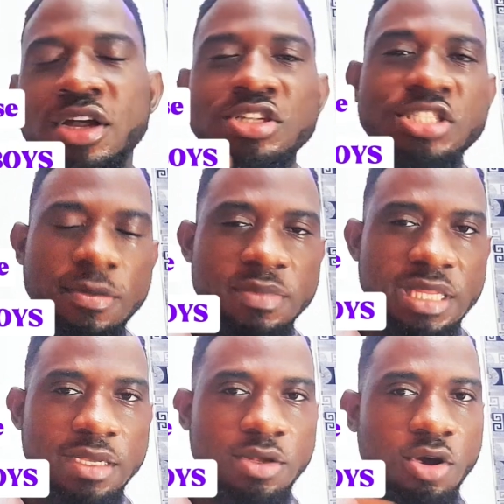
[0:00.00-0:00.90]

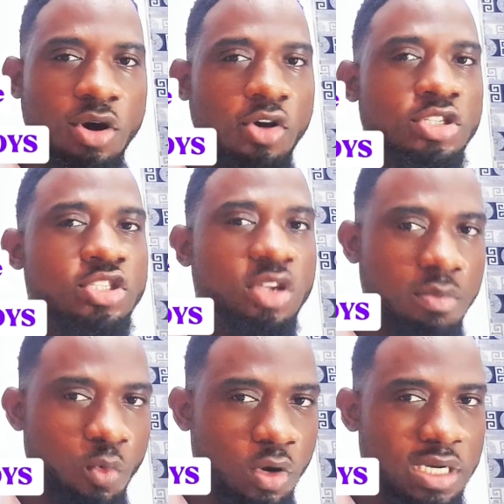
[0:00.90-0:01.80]
something or
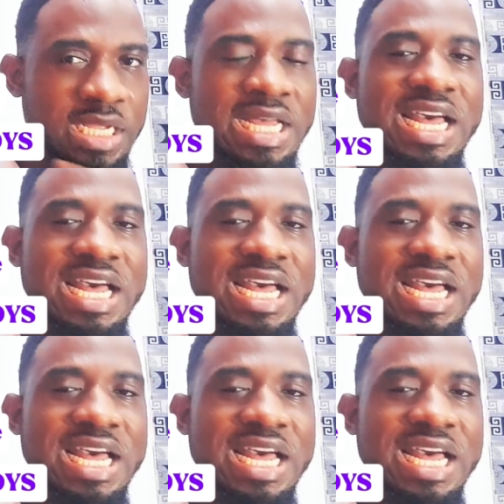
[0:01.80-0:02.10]
someone,